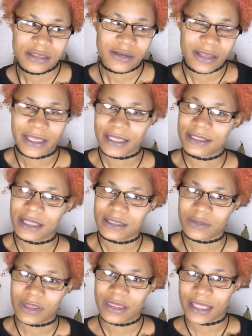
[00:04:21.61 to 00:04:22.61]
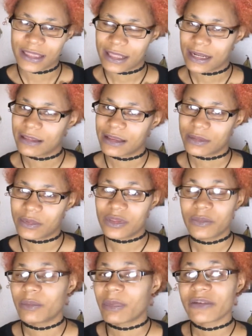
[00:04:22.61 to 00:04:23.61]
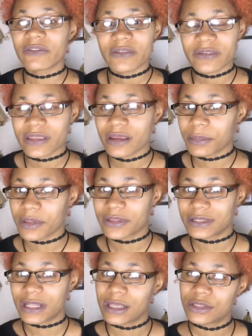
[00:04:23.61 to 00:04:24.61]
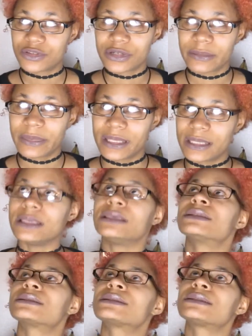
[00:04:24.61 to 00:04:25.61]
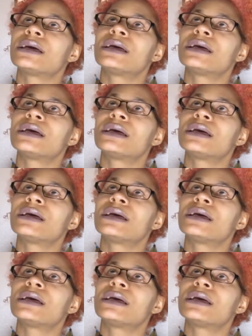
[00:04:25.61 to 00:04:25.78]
So I guess that's one thing that I like with them. And my favorite thing about the daydream is,